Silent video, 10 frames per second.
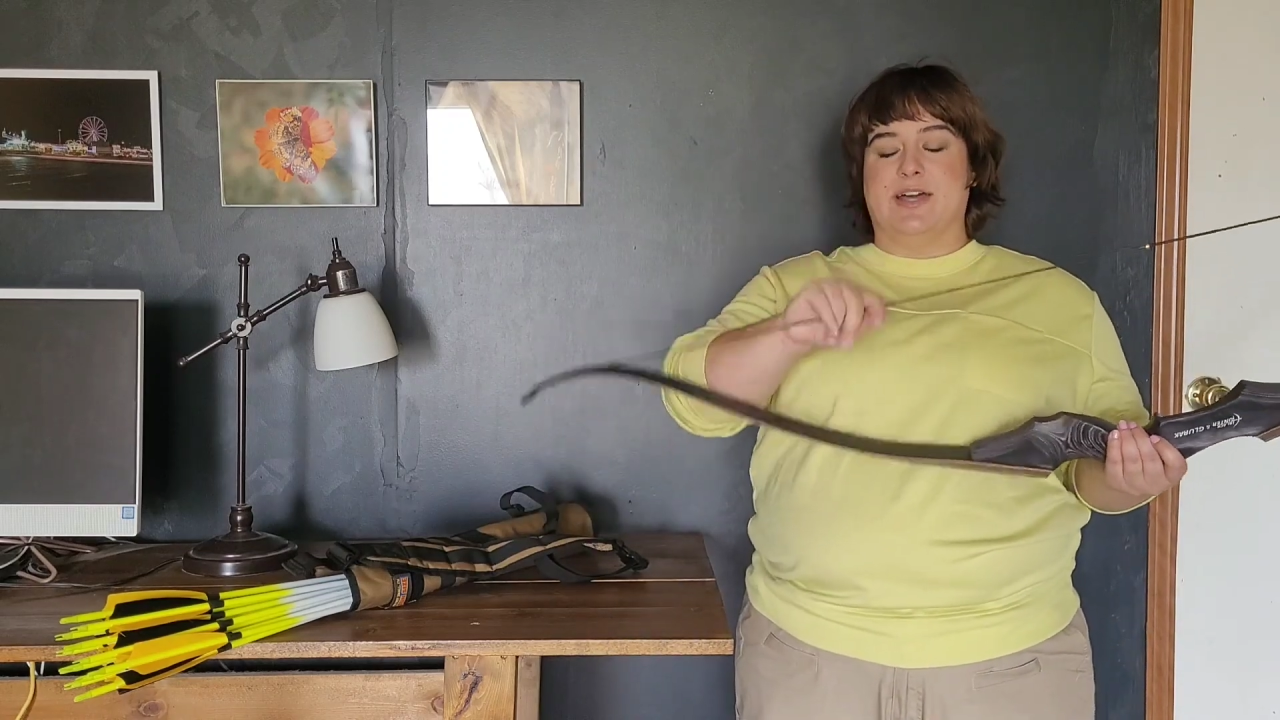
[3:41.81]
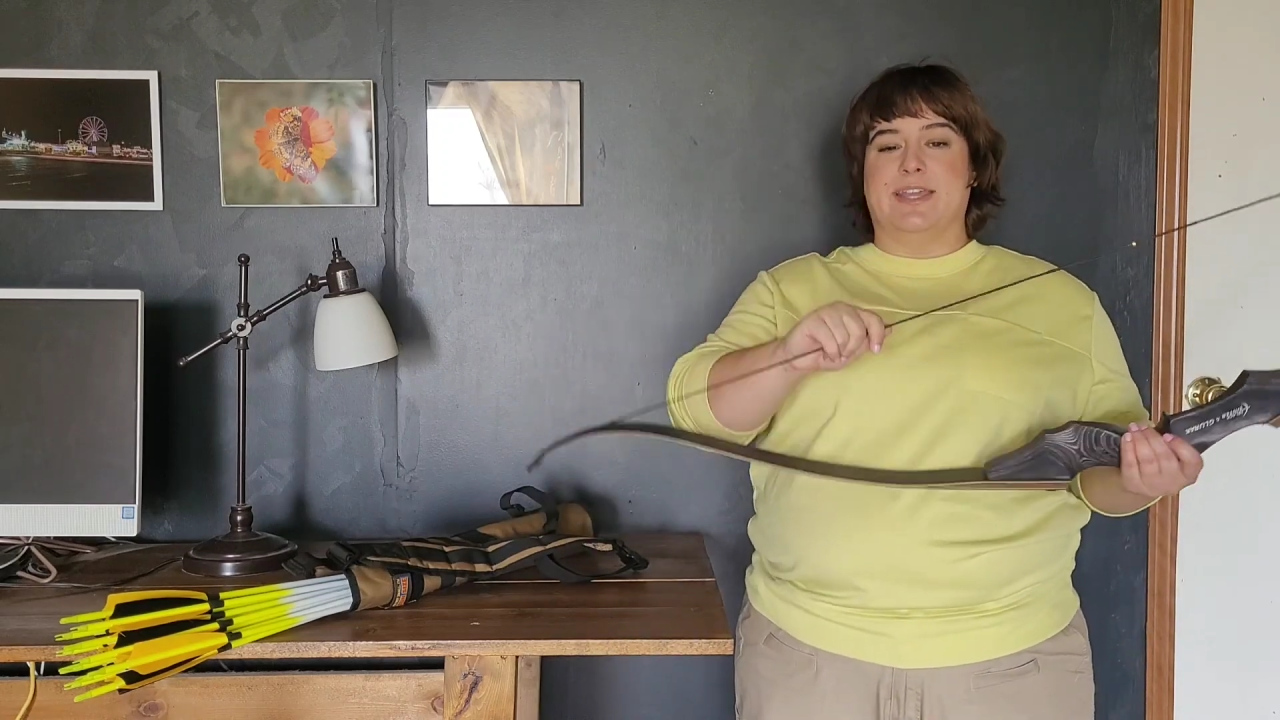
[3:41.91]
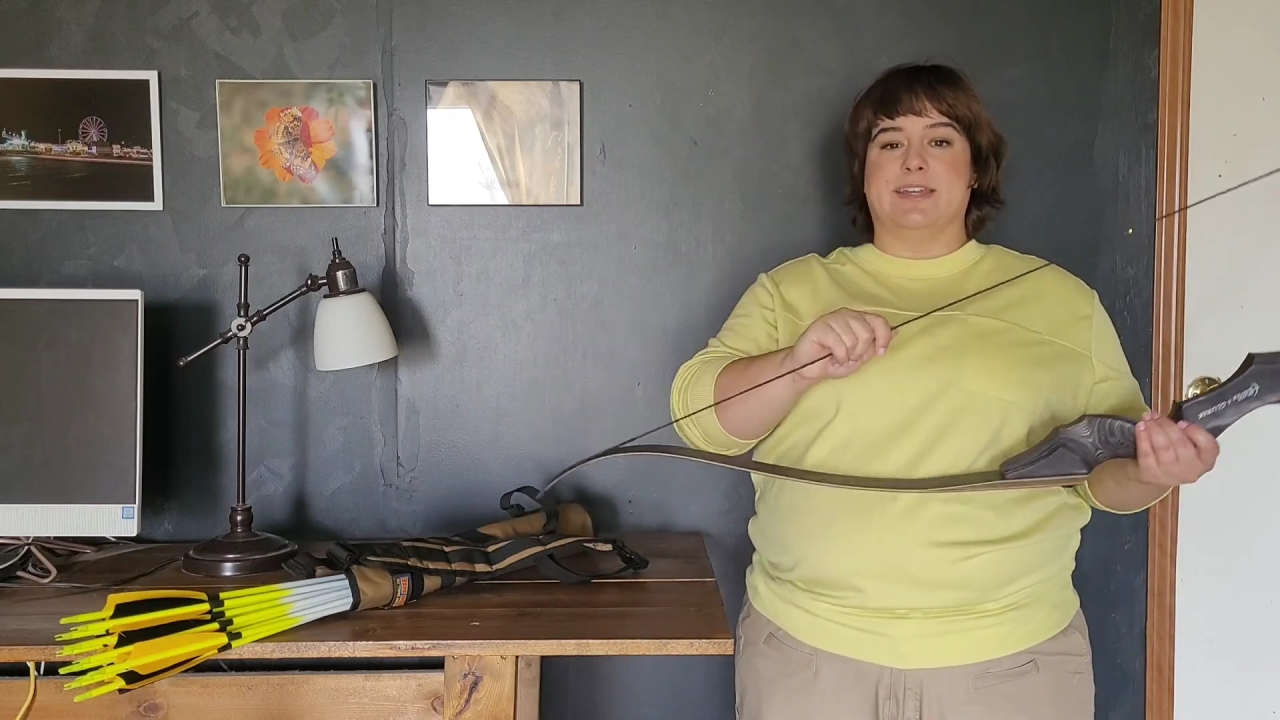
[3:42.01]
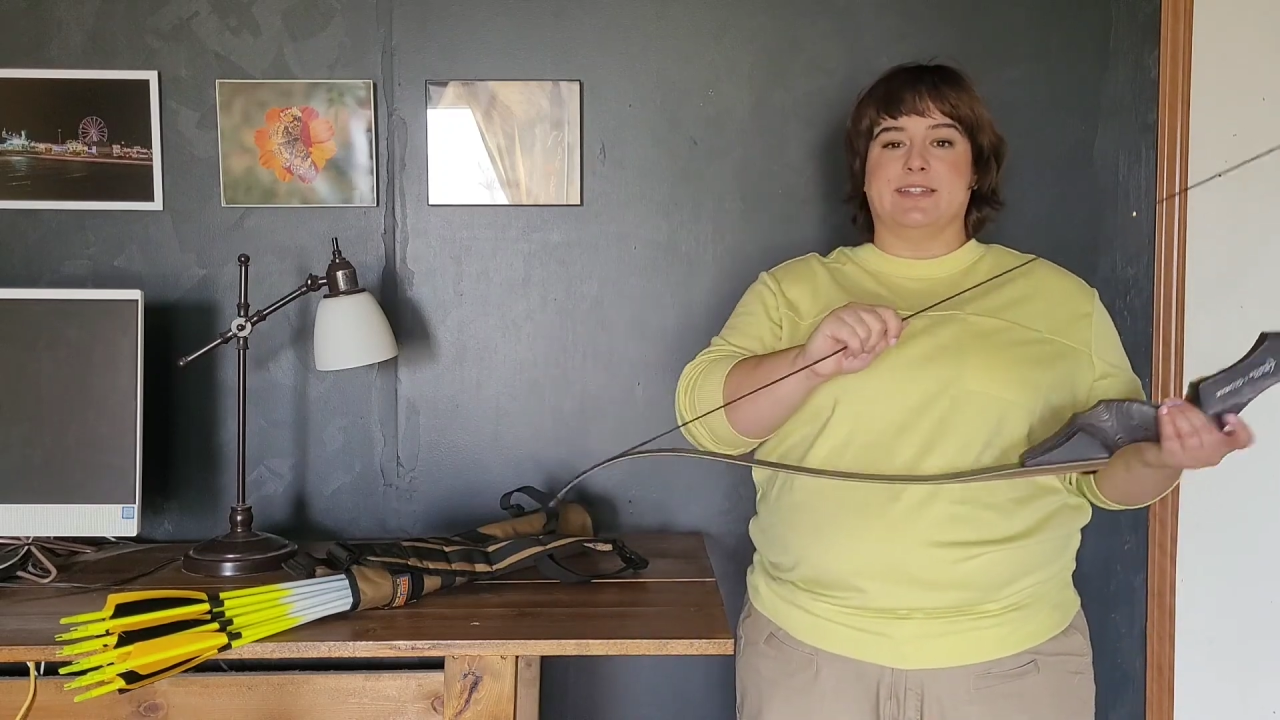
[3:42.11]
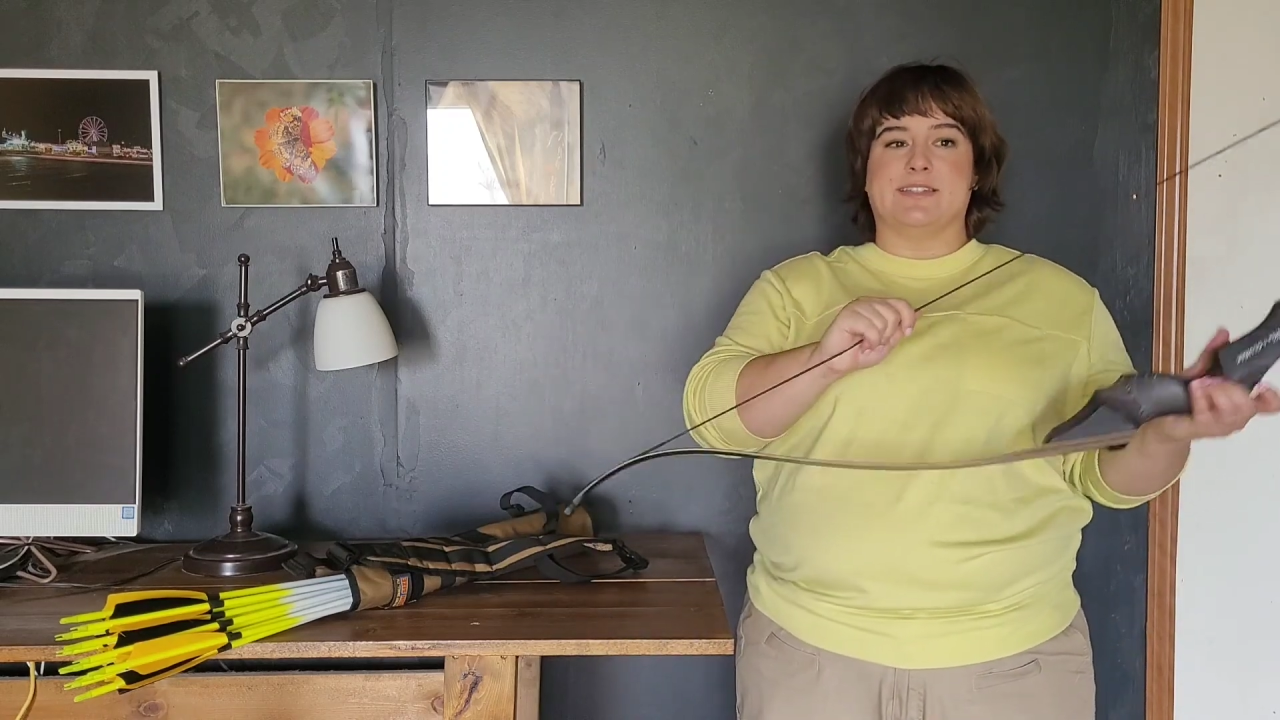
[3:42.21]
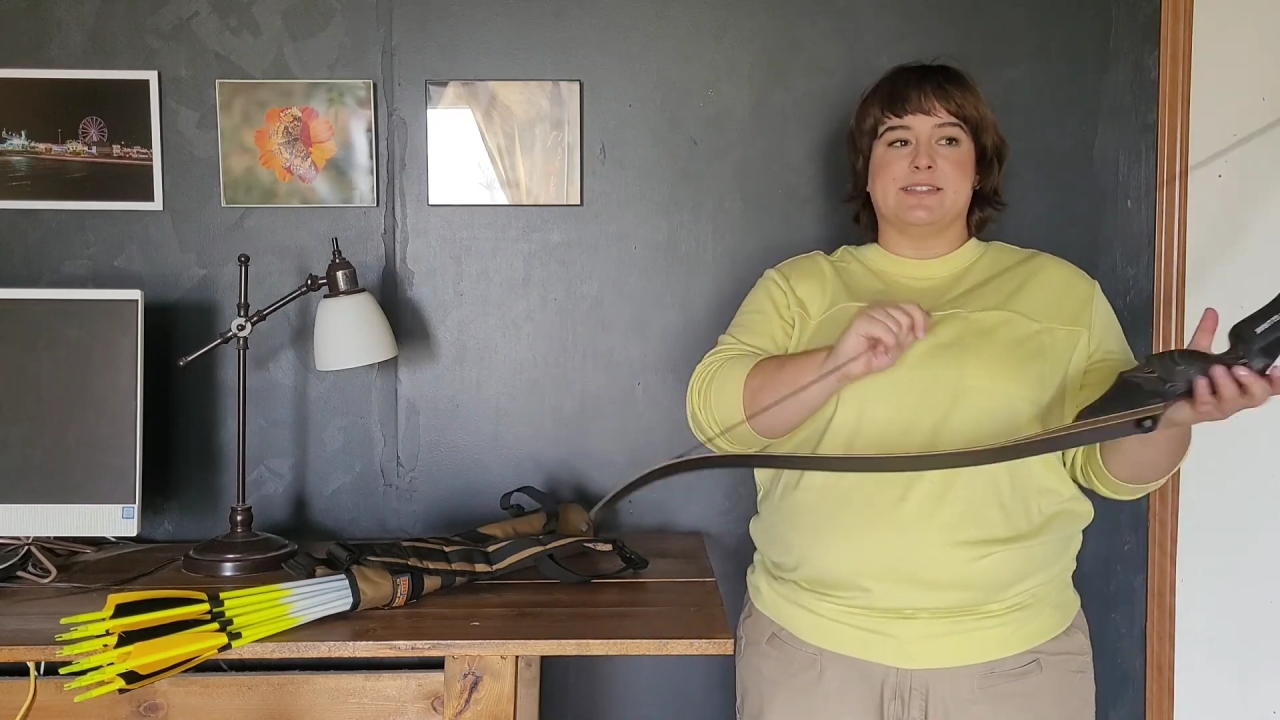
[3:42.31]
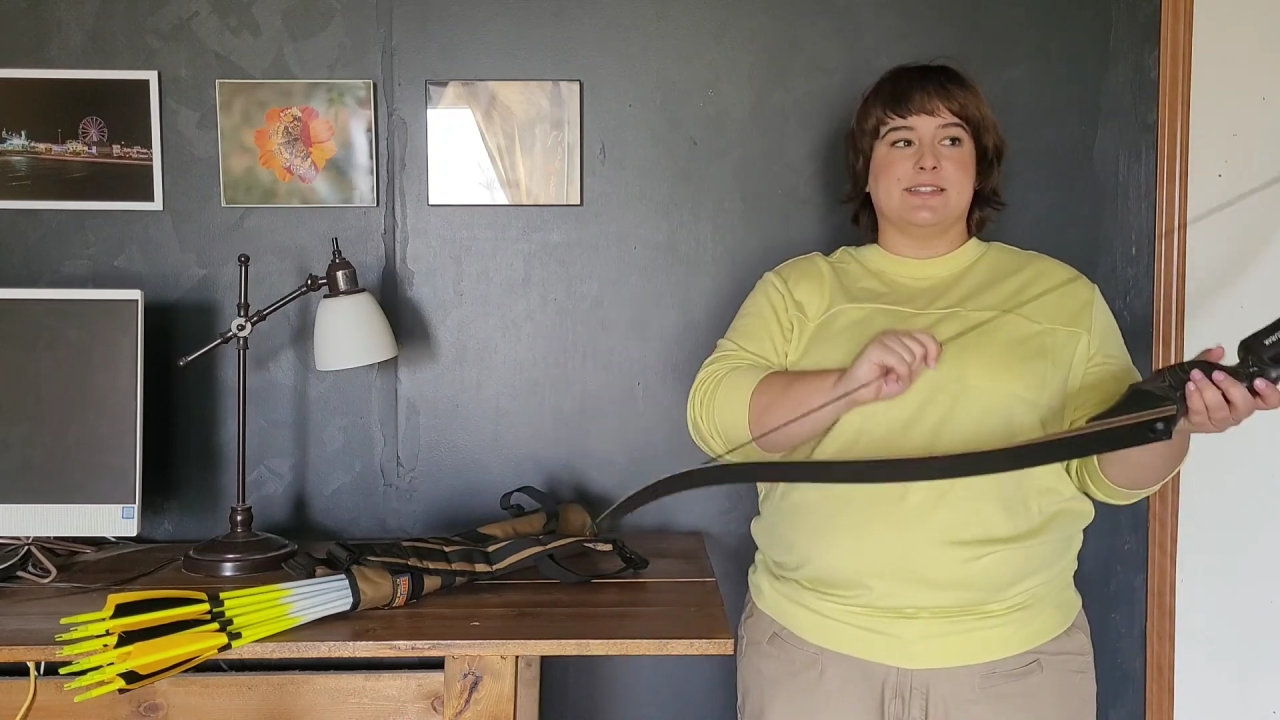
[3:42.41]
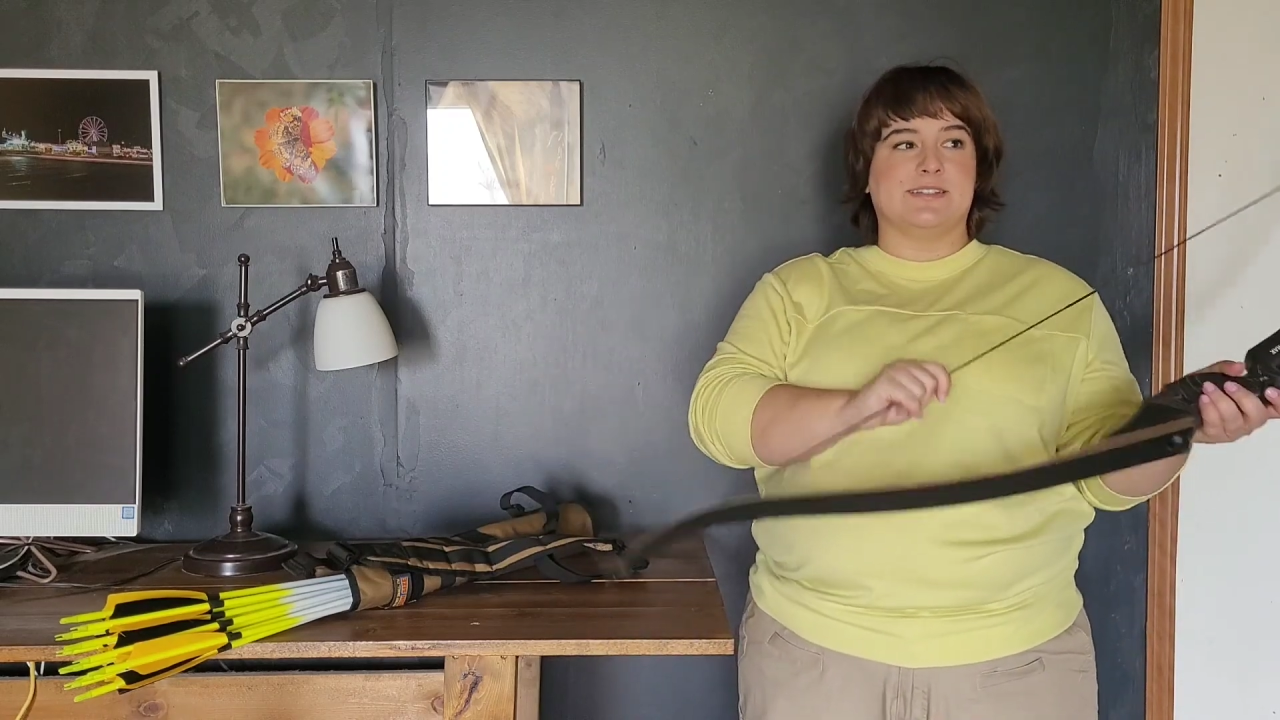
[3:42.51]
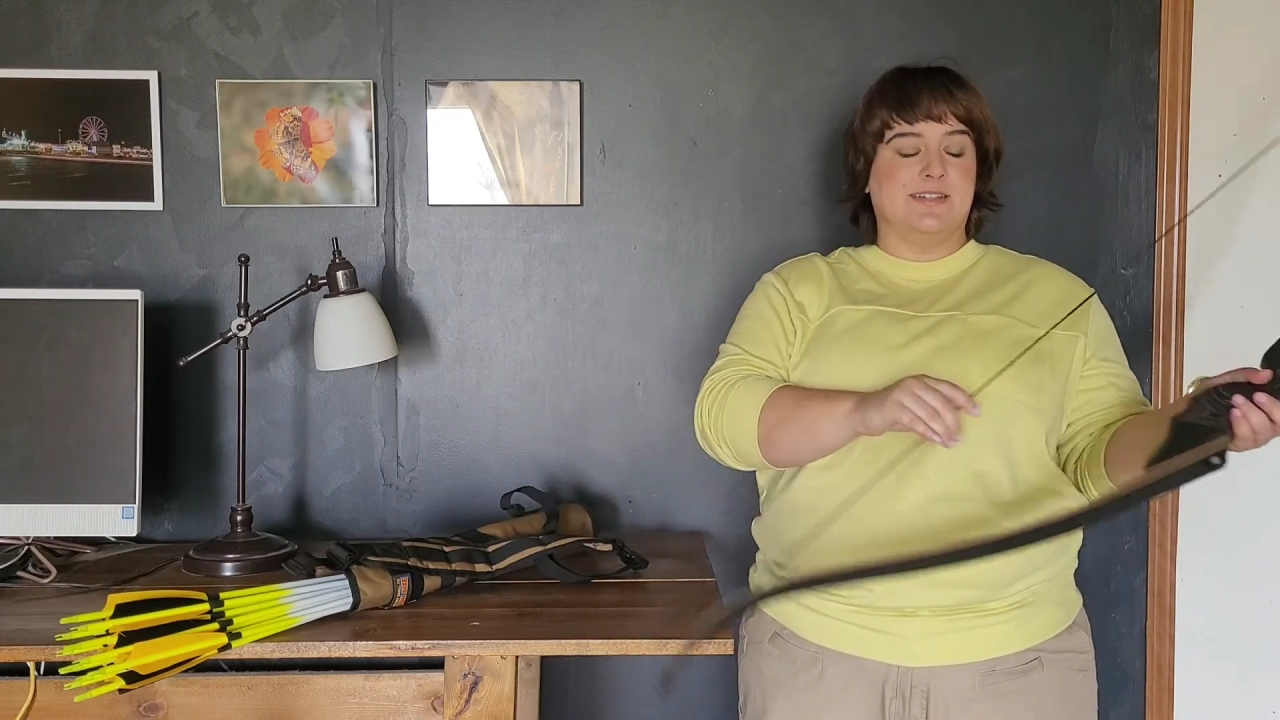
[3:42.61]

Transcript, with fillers: hands